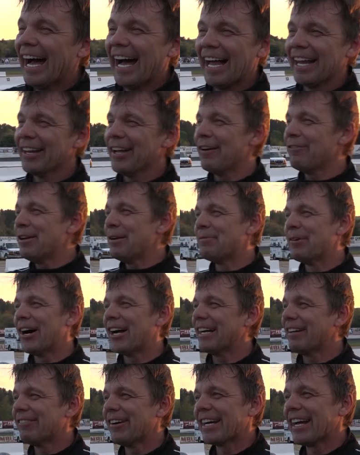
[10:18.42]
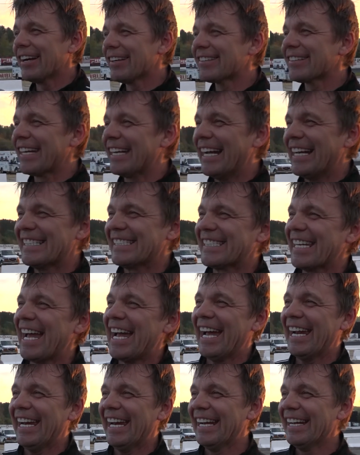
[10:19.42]
I love you, buddy. What else can I
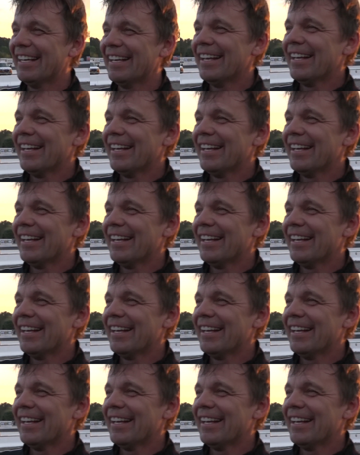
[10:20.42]
say?